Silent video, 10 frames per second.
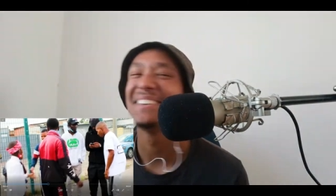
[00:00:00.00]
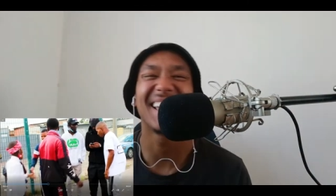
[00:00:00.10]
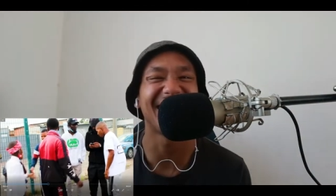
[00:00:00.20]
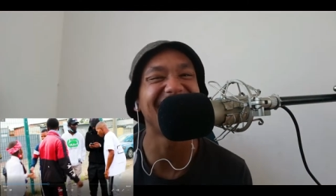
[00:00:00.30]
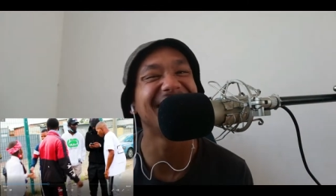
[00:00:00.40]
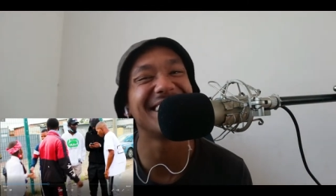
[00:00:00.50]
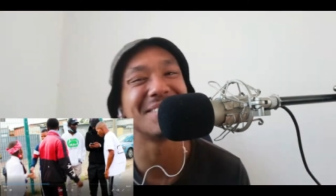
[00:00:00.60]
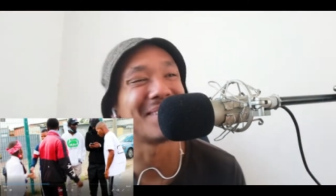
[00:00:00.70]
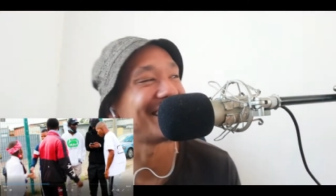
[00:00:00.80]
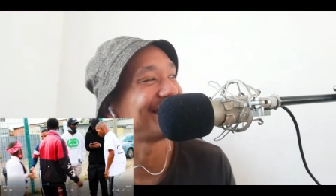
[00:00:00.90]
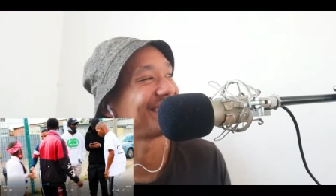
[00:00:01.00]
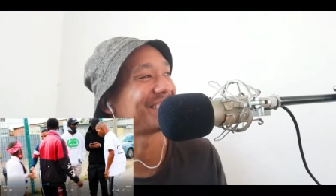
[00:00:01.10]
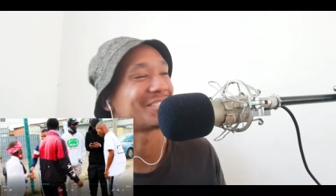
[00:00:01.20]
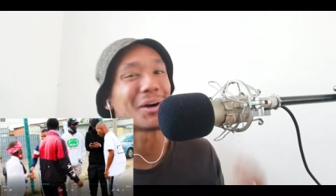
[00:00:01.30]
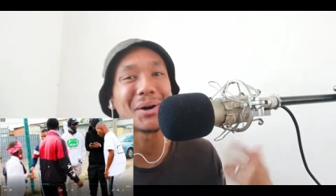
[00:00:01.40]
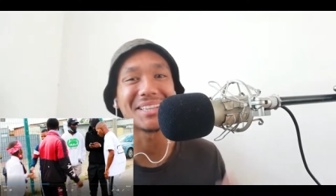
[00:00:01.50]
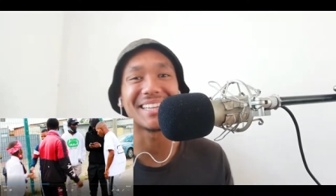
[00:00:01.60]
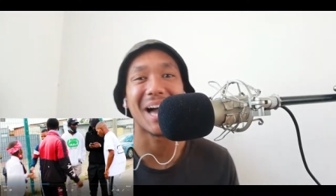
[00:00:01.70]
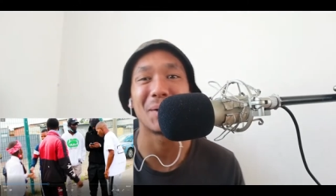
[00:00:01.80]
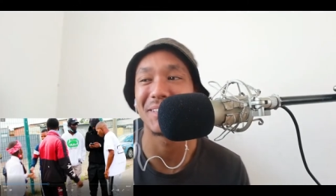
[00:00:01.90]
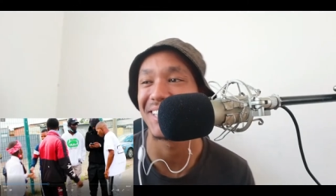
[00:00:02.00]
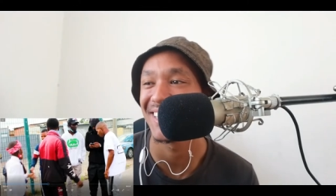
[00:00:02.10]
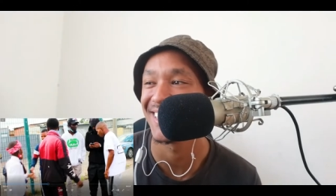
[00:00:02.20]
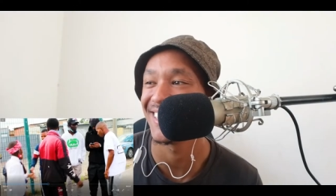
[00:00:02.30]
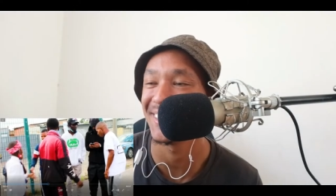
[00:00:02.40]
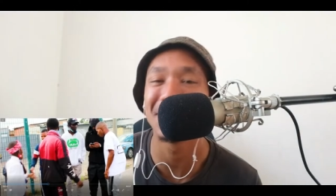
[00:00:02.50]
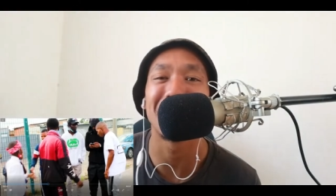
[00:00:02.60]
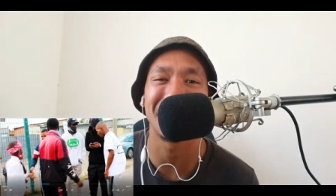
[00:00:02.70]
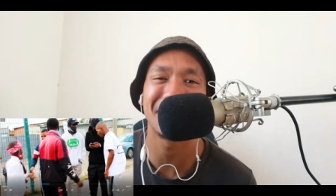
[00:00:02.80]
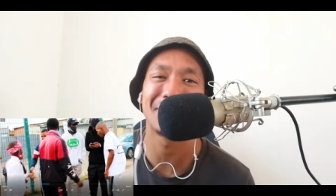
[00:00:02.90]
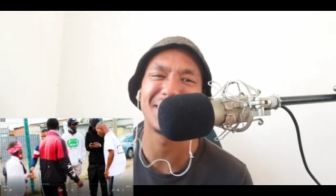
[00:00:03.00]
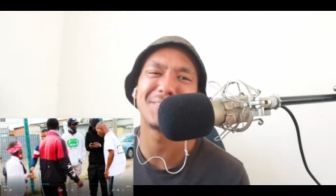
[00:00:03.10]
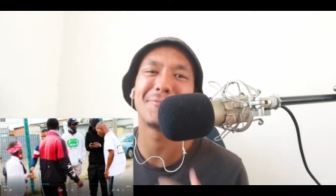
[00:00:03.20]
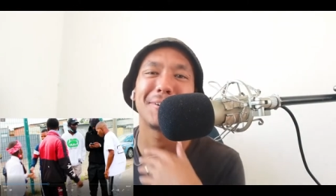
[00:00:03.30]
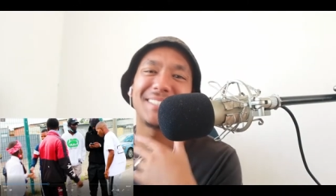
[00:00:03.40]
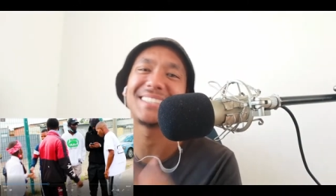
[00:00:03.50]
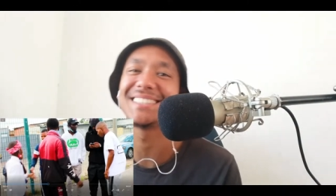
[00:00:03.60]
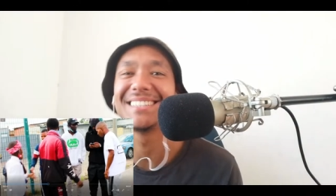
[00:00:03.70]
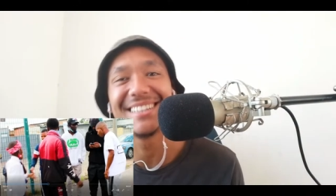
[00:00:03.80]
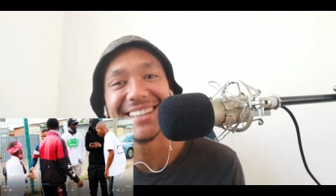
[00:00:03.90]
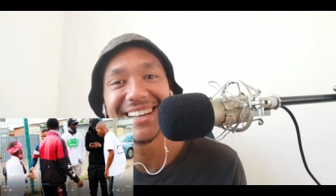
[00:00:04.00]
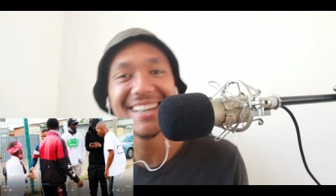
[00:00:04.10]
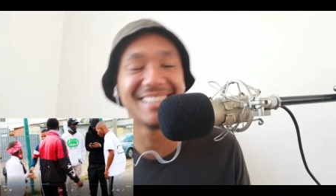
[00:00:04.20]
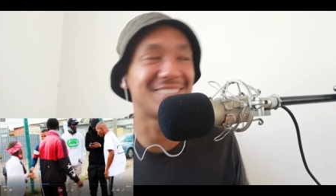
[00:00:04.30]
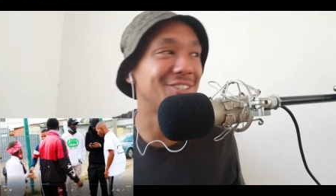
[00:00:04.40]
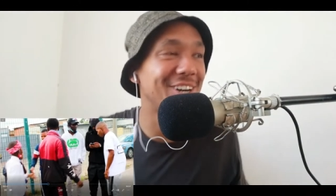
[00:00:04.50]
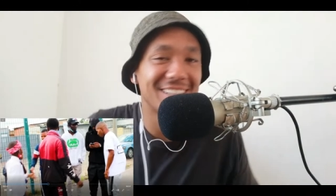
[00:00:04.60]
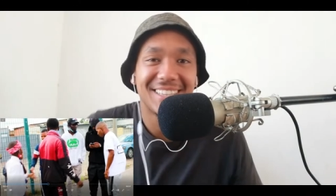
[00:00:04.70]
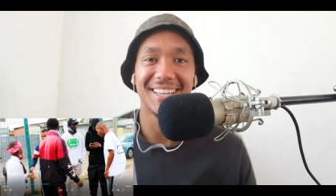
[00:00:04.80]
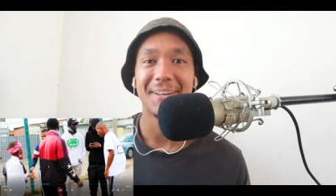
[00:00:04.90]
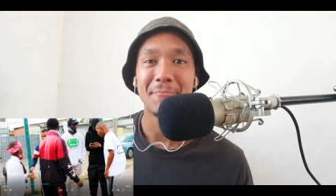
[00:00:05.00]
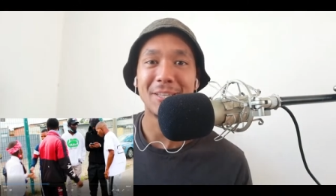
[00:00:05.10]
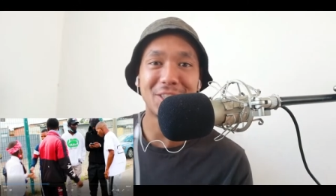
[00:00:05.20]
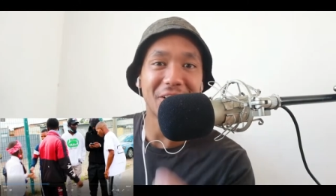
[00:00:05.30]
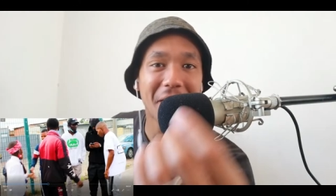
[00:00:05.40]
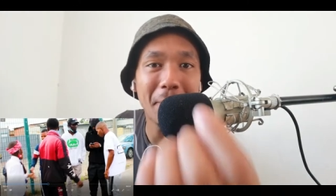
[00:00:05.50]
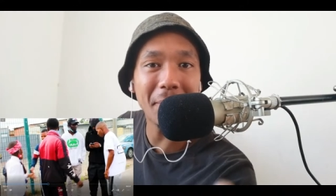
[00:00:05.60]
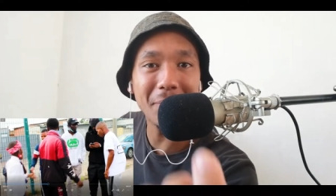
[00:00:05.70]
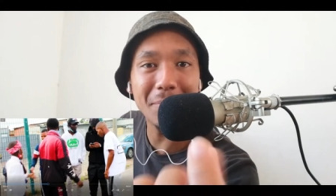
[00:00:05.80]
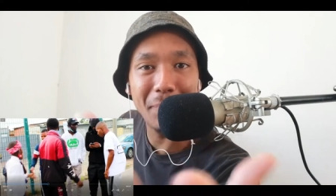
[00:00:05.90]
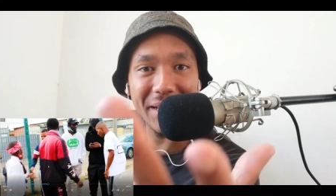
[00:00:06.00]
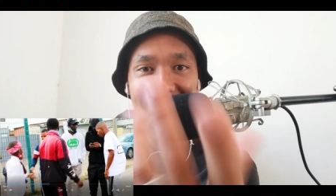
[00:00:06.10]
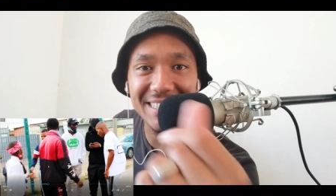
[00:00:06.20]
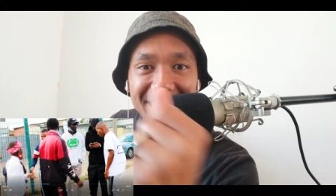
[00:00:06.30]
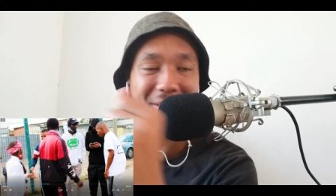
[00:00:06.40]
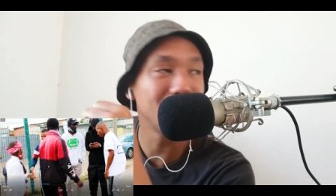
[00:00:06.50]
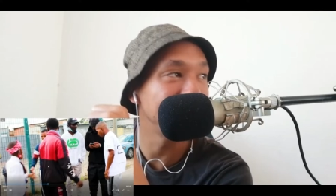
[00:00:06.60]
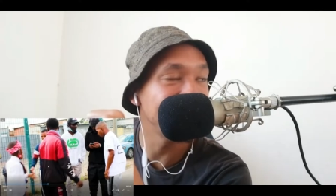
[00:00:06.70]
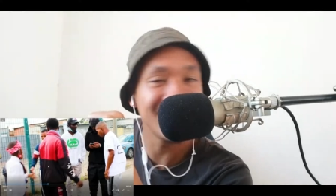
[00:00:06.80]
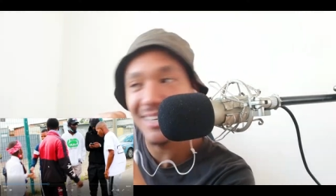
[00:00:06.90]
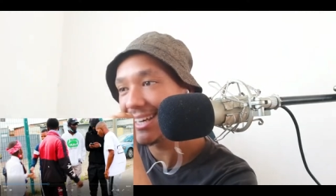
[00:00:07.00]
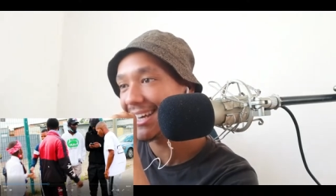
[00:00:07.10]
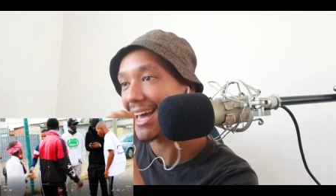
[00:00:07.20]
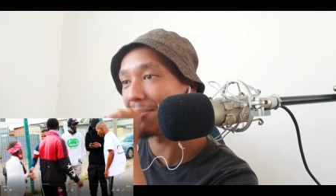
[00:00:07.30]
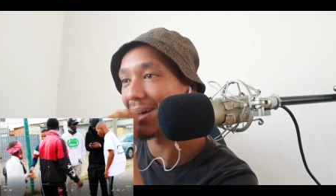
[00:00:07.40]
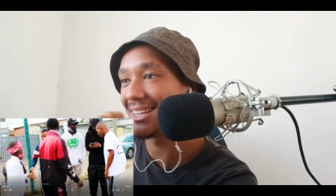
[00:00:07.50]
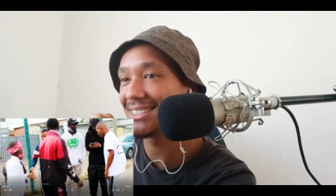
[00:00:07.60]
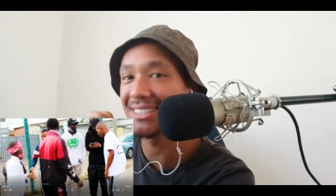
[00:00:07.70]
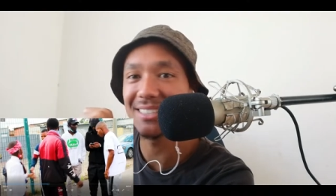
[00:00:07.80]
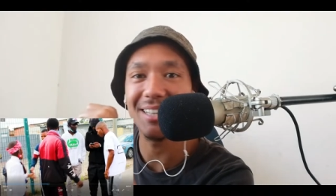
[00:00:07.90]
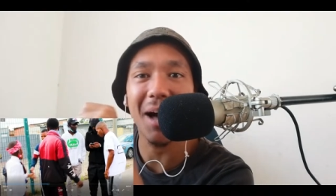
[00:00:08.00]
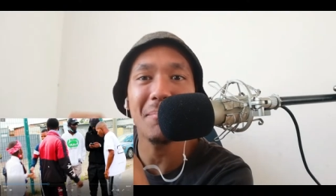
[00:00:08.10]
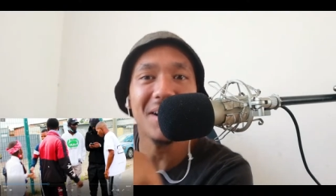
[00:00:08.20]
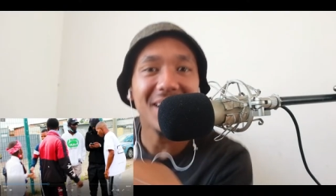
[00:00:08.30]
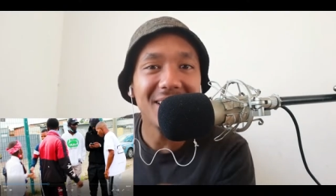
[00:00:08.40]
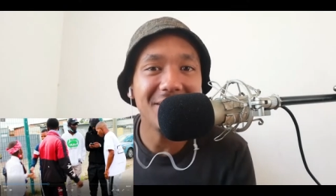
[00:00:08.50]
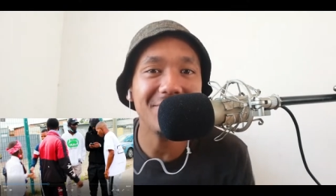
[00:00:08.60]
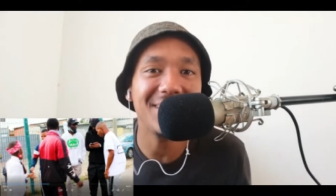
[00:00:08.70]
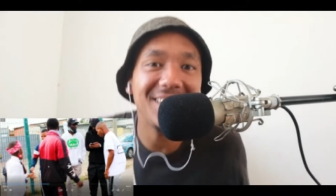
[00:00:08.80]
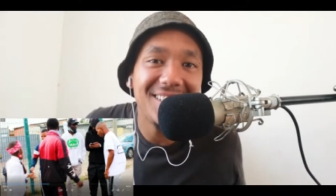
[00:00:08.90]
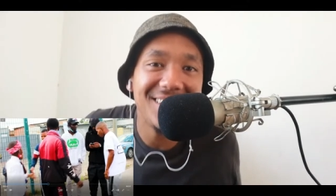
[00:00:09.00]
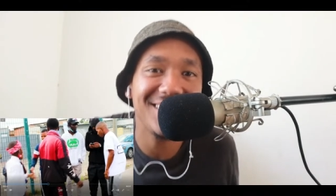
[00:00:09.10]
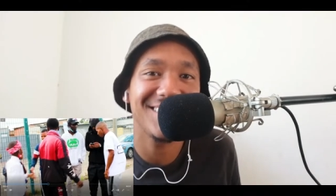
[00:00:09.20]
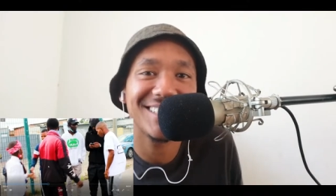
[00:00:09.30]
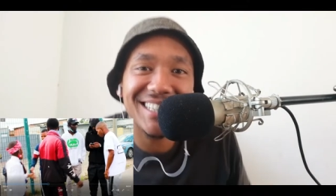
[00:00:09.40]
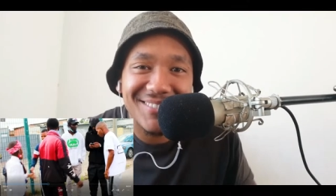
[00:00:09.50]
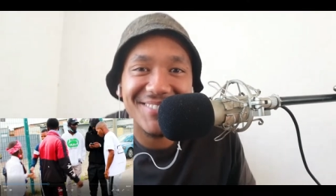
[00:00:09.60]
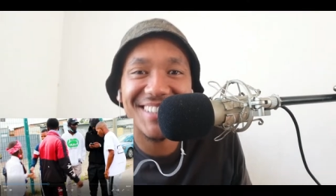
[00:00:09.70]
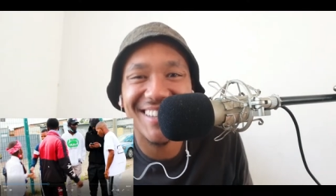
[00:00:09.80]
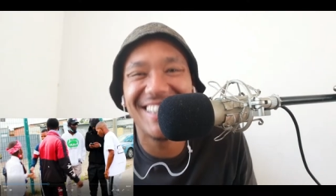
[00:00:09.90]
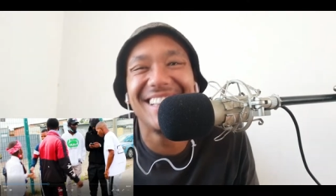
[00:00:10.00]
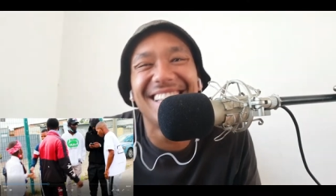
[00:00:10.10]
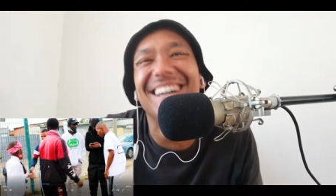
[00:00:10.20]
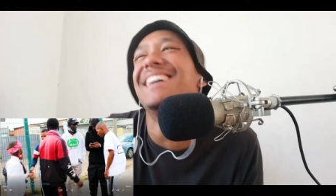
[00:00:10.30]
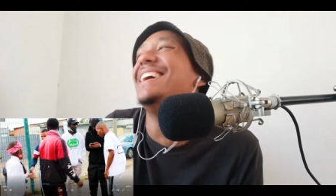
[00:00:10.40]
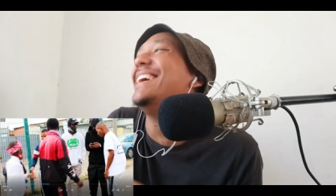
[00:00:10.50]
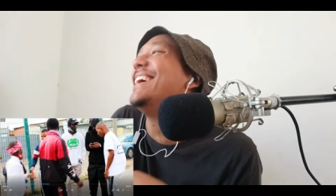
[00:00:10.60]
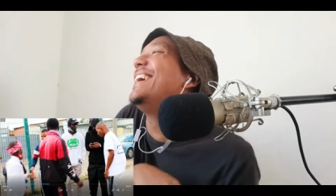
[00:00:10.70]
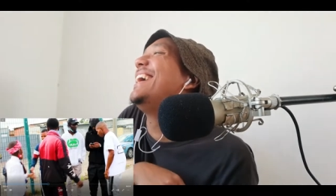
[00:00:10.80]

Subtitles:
You can hear the man just starting out there. You know what I mean? His voice is still. He's not rapping with bass yet. You dig? And but it's just. I'm in the wind.